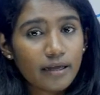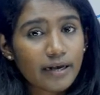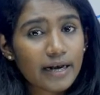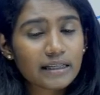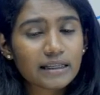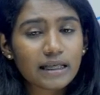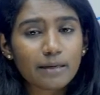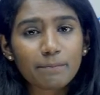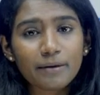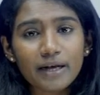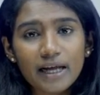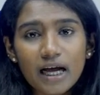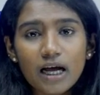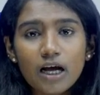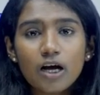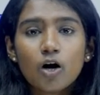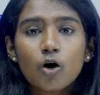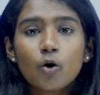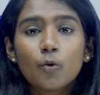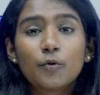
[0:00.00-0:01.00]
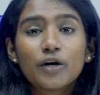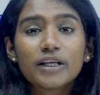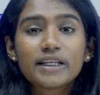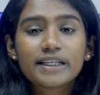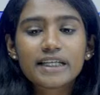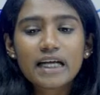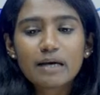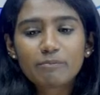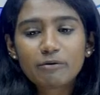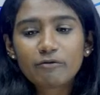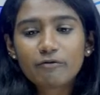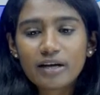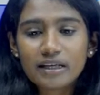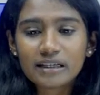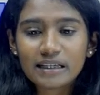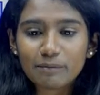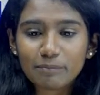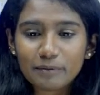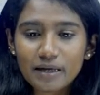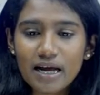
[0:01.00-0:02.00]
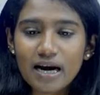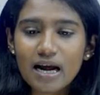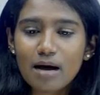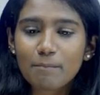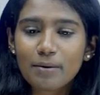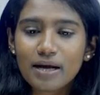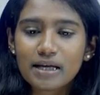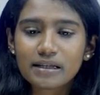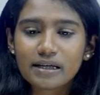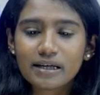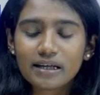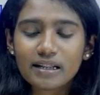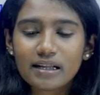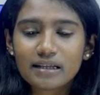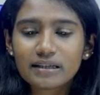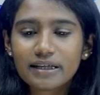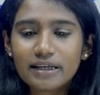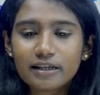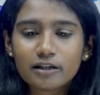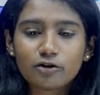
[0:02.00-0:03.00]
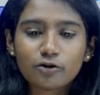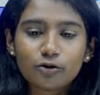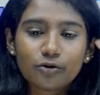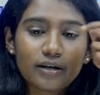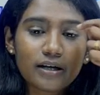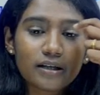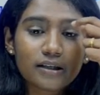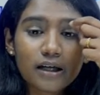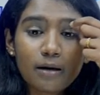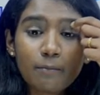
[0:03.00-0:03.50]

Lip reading: Receptor. Which type of receptor are present in the skin, students?